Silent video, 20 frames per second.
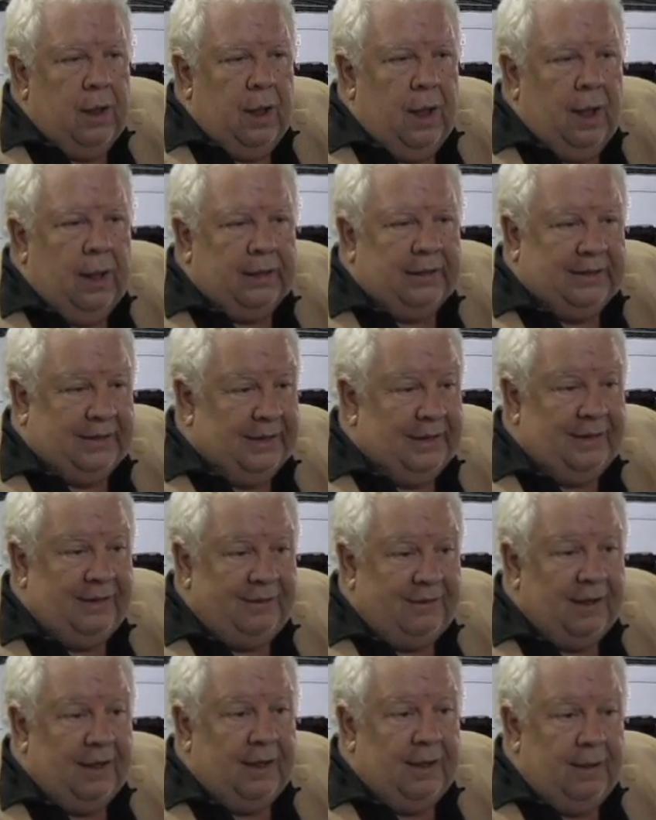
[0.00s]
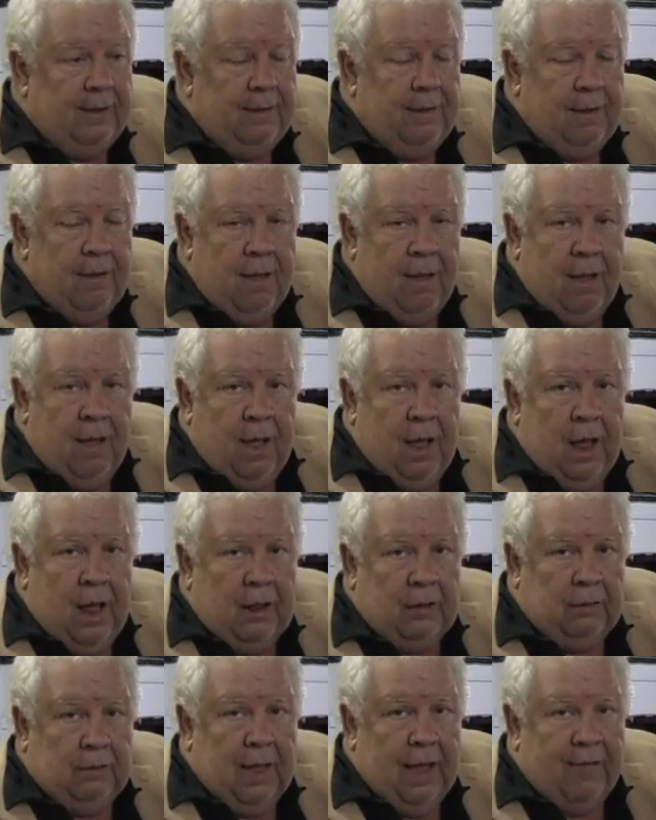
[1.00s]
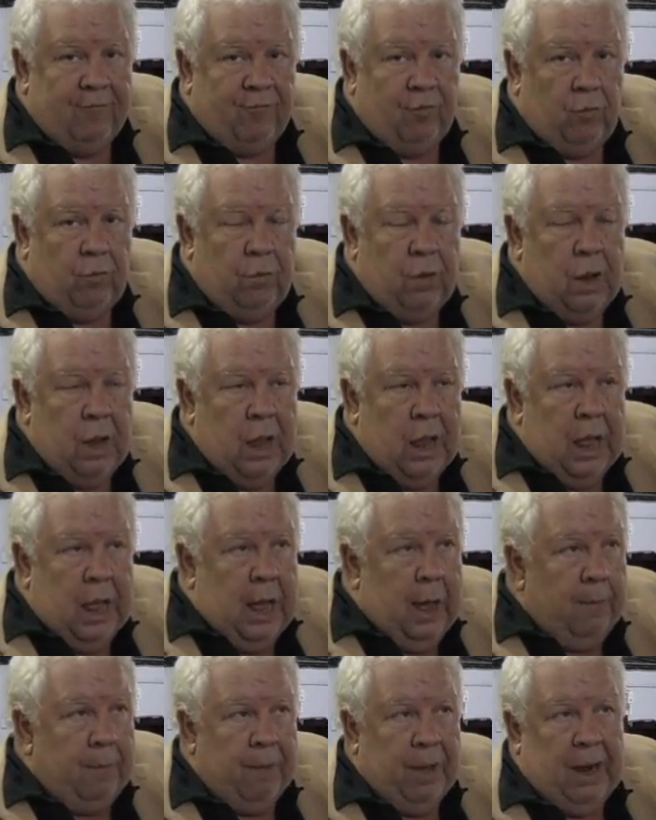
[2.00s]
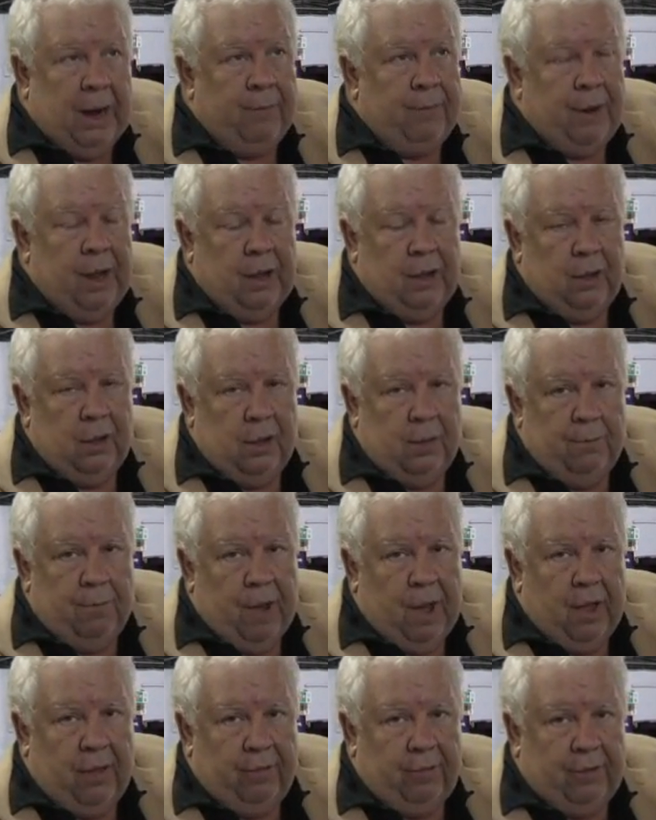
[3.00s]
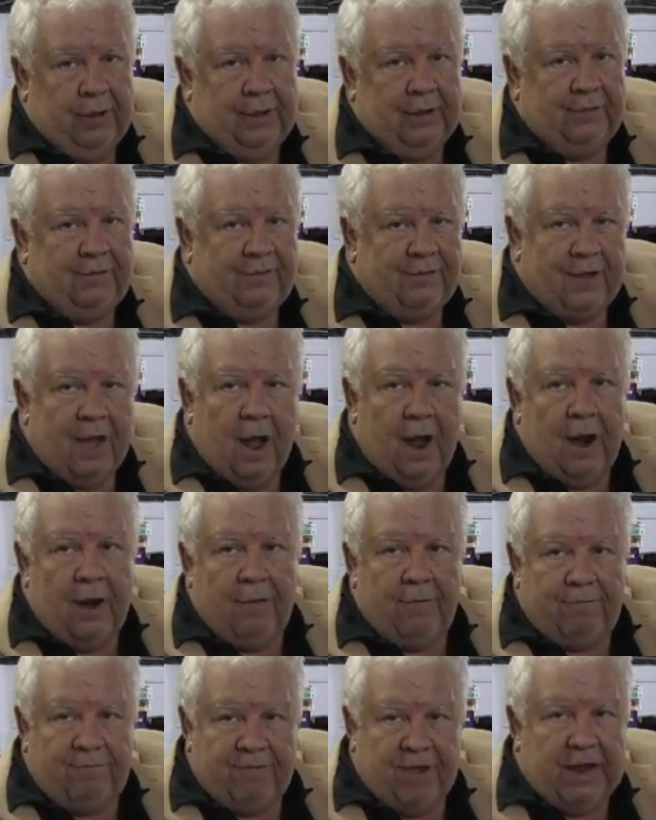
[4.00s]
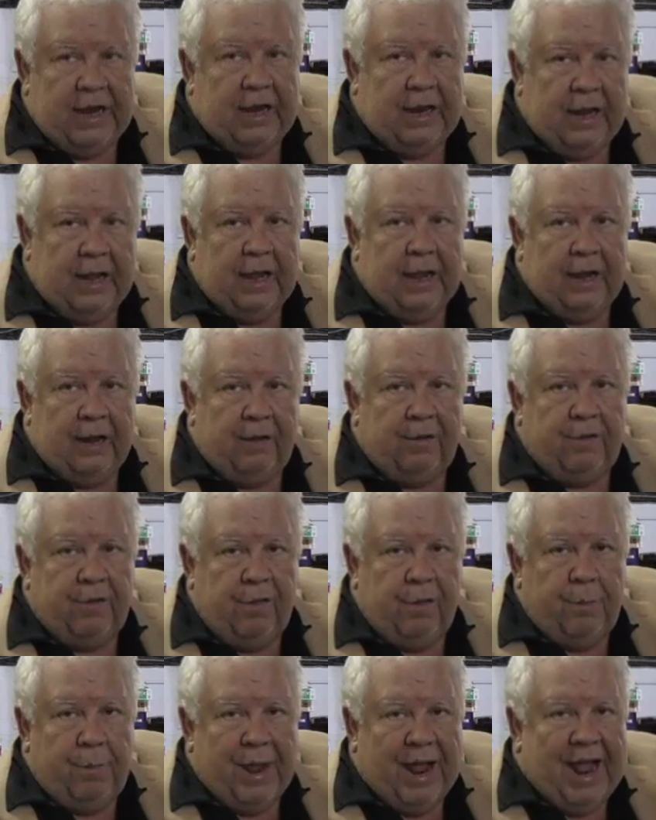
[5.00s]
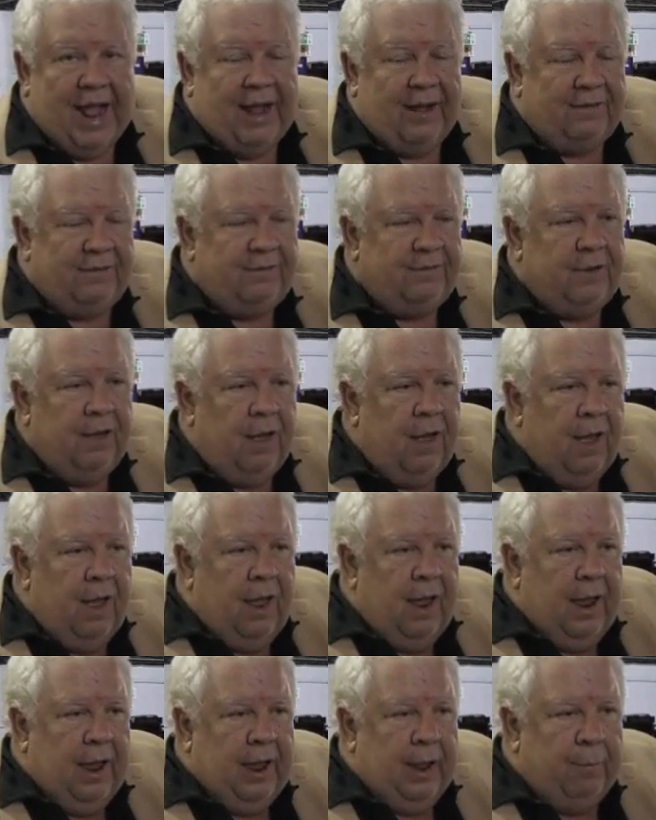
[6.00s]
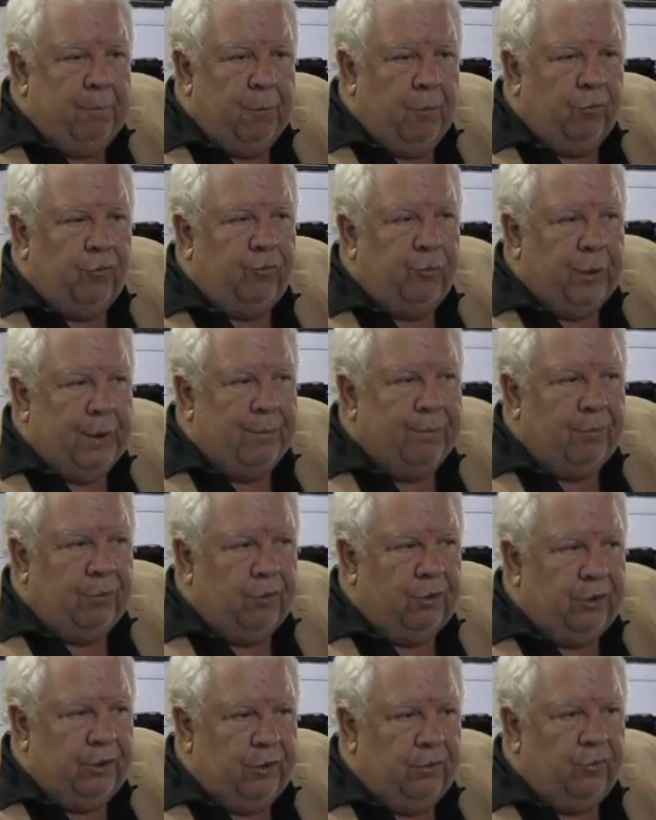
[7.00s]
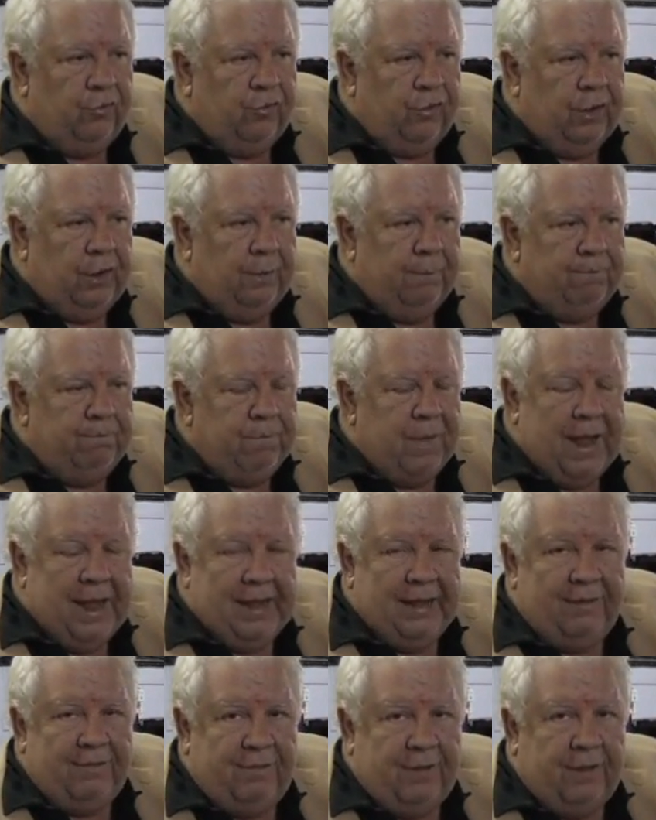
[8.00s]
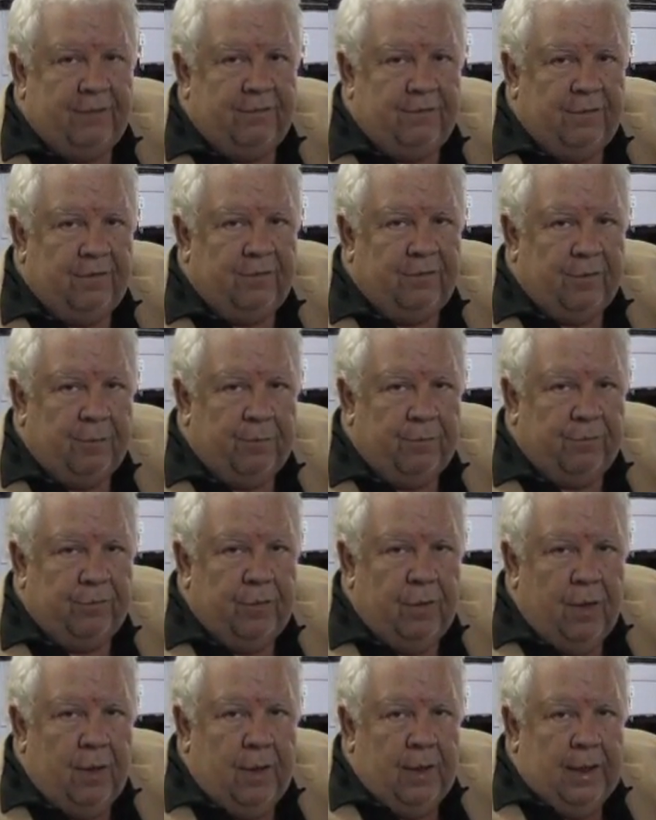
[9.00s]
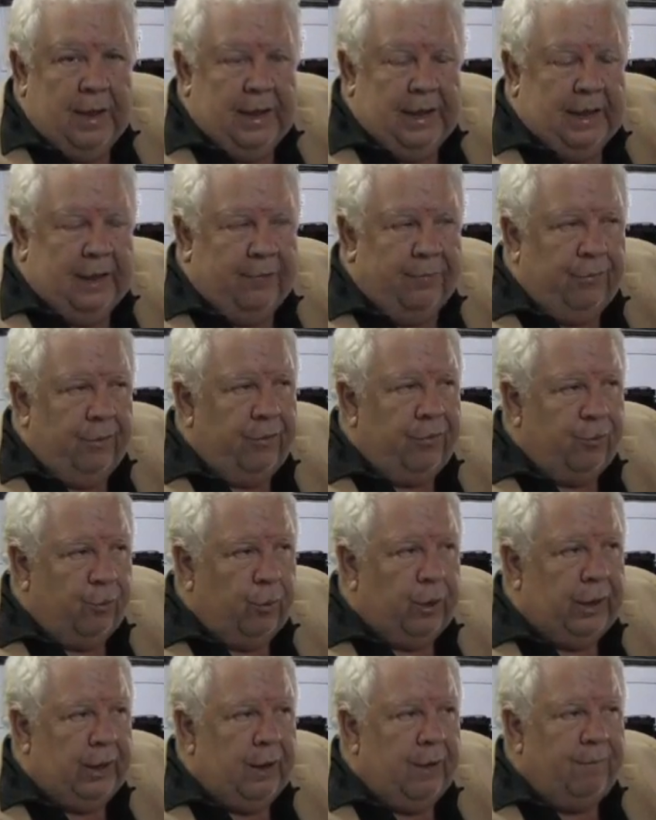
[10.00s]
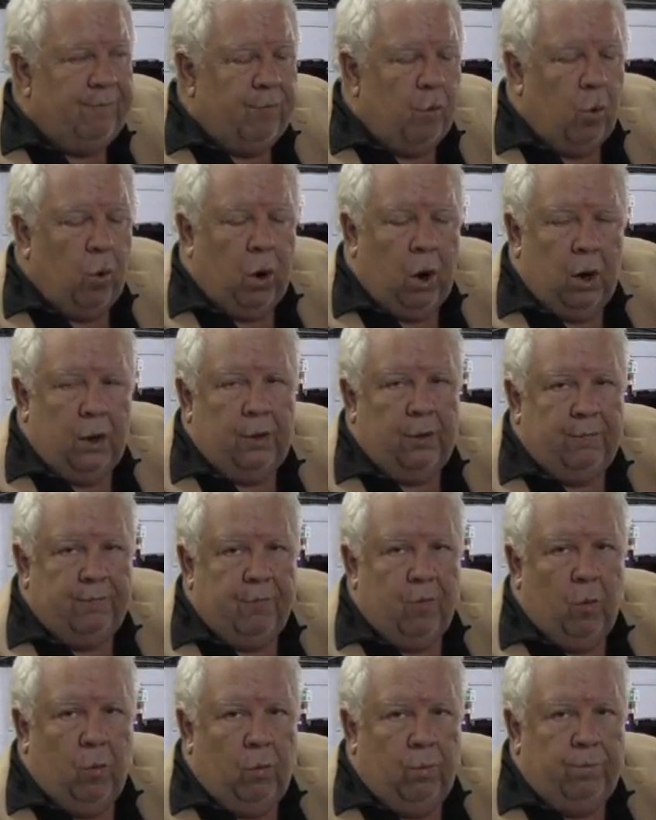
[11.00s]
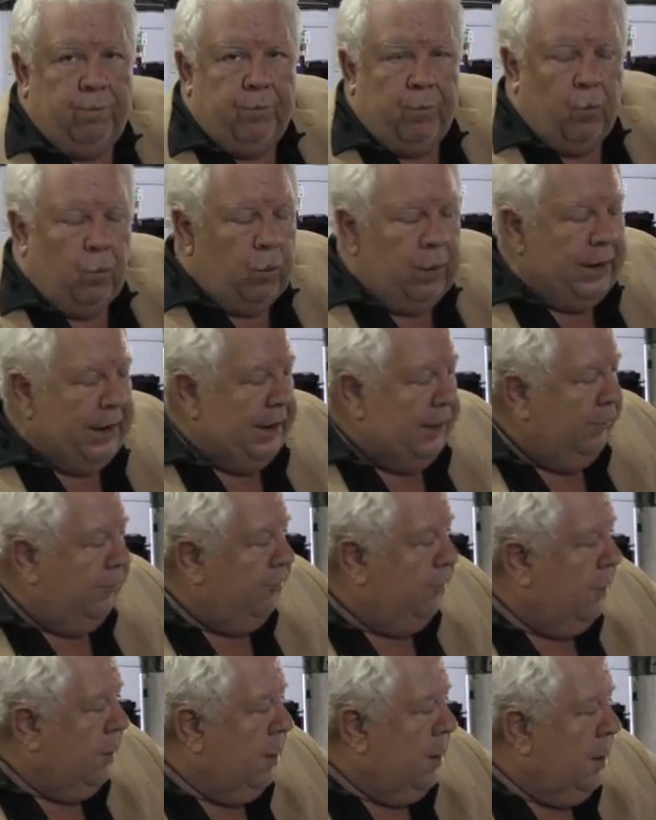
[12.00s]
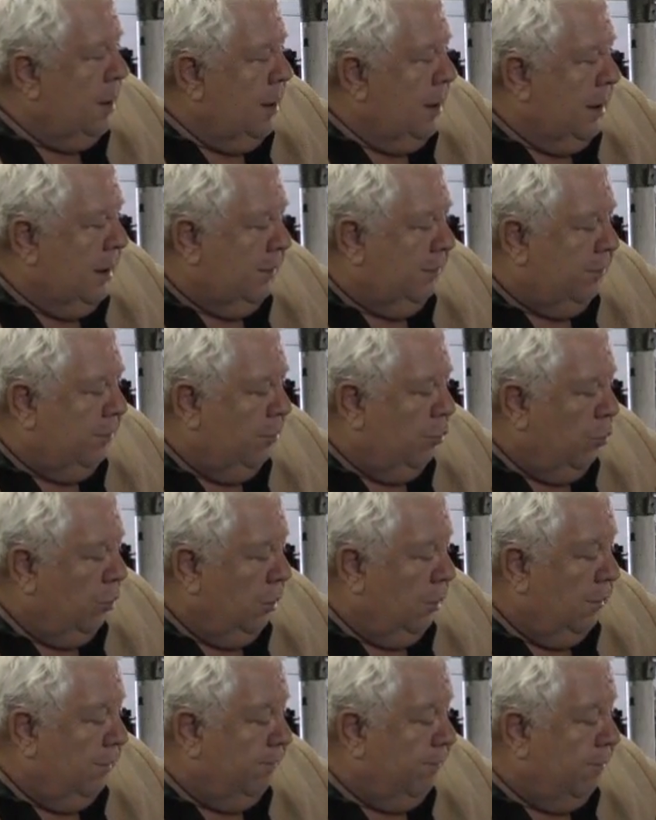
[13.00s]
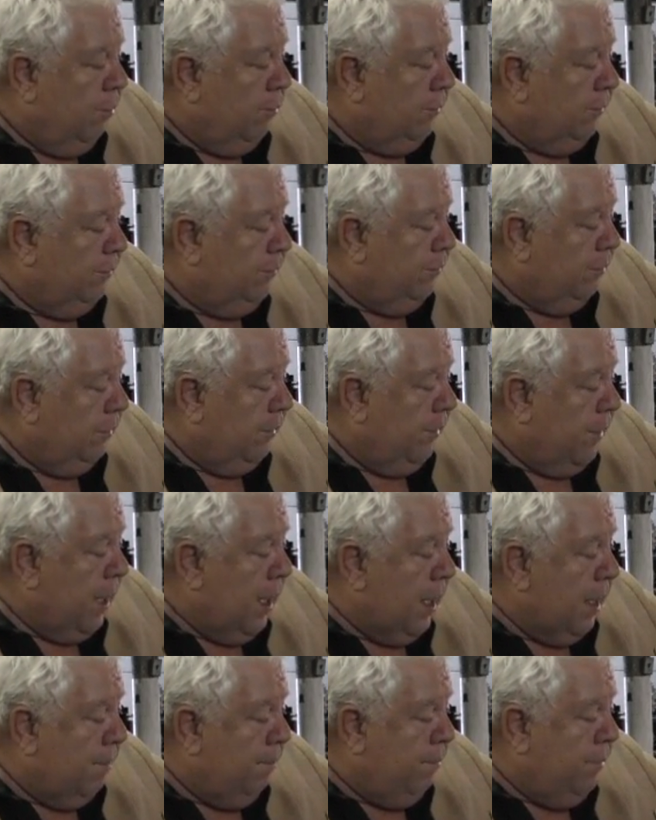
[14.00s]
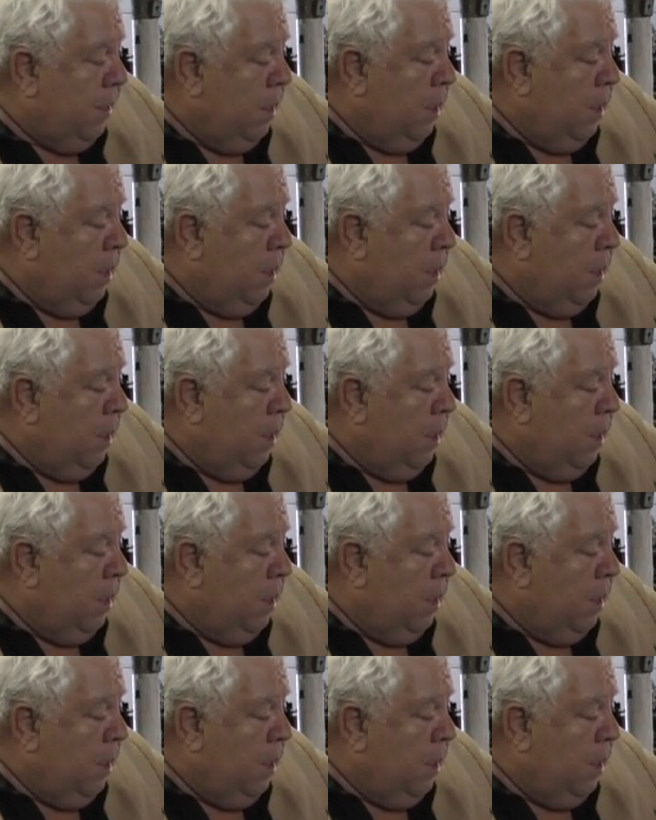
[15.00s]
uh, DC uh, level, but I'm not going to bother. It's kind of fading into the past, and most people are using AC systems in the three to 400 volt range. And so we're going to focus on that,